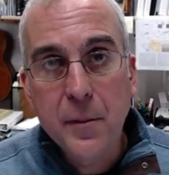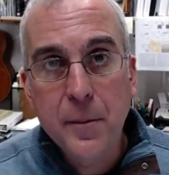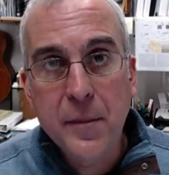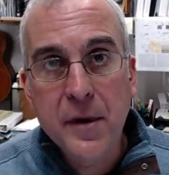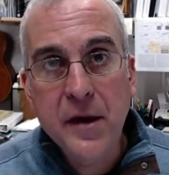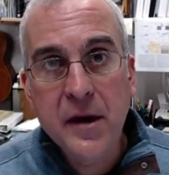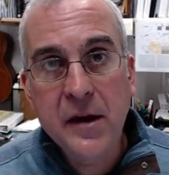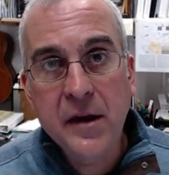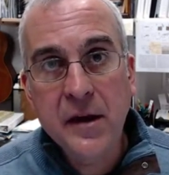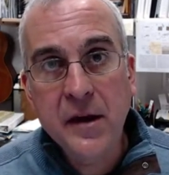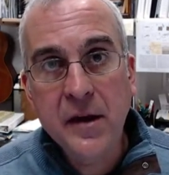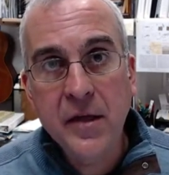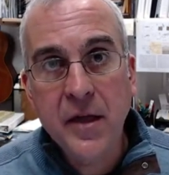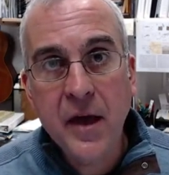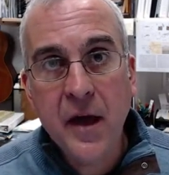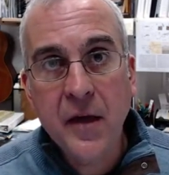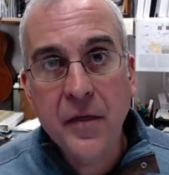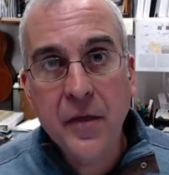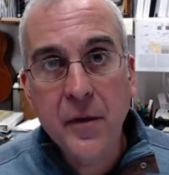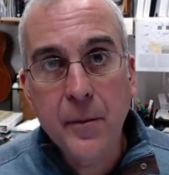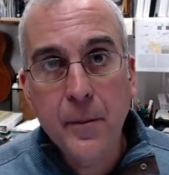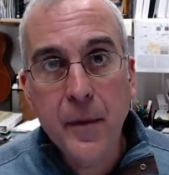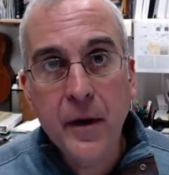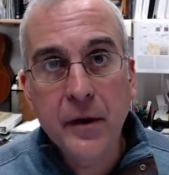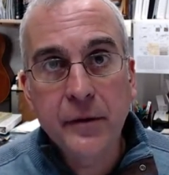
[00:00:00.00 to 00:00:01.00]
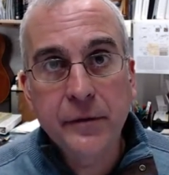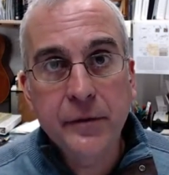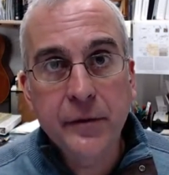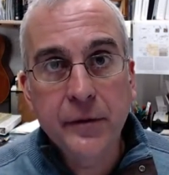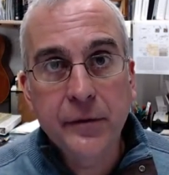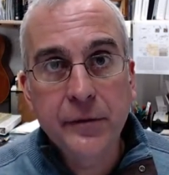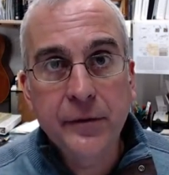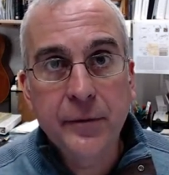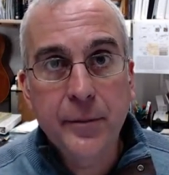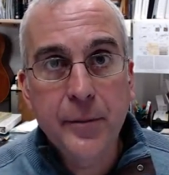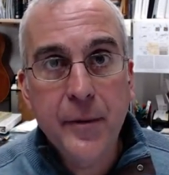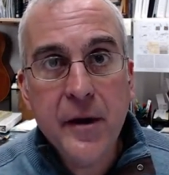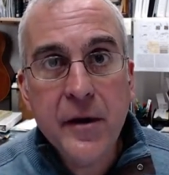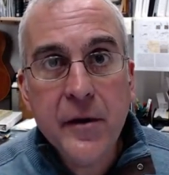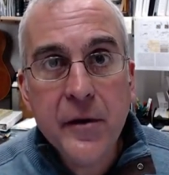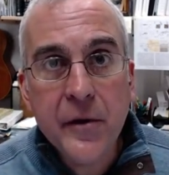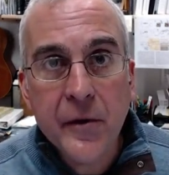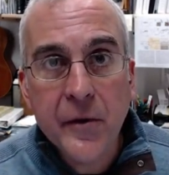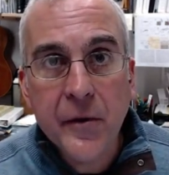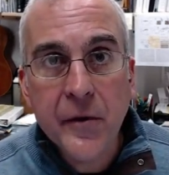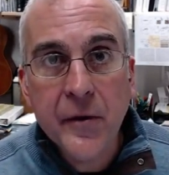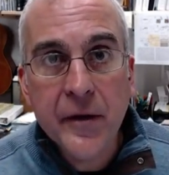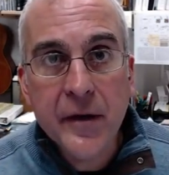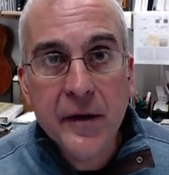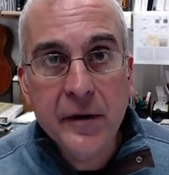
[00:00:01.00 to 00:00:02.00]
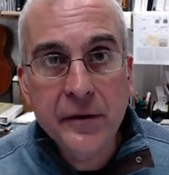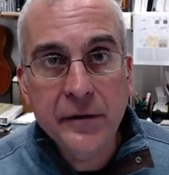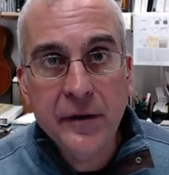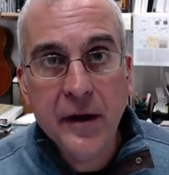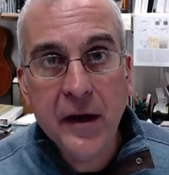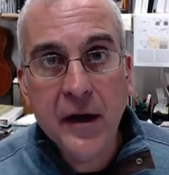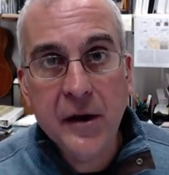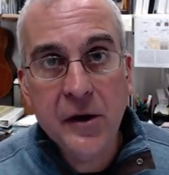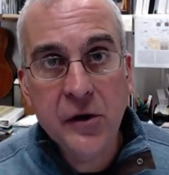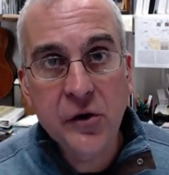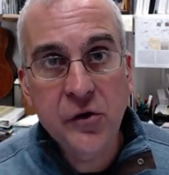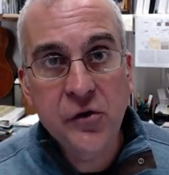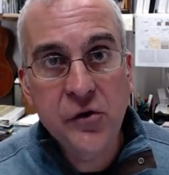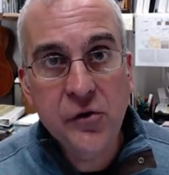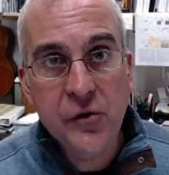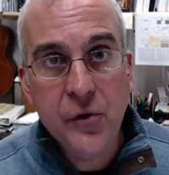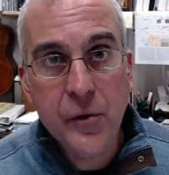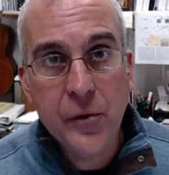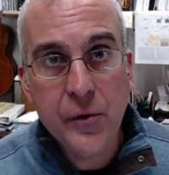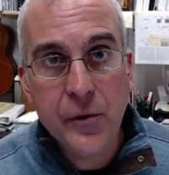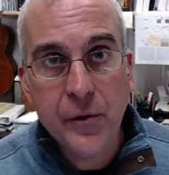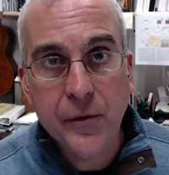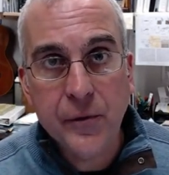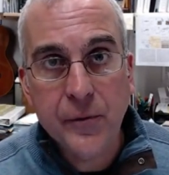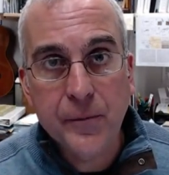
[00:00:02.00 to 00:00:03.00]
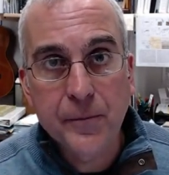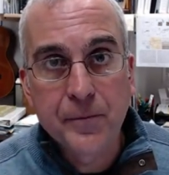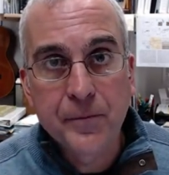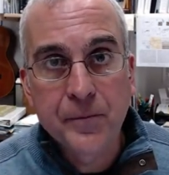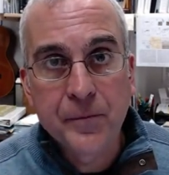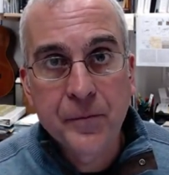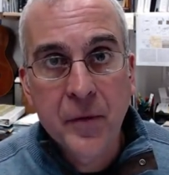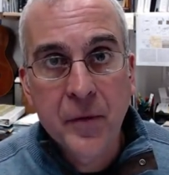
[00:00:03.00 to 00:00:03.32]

meaning that the muscle spindle is getting shorter.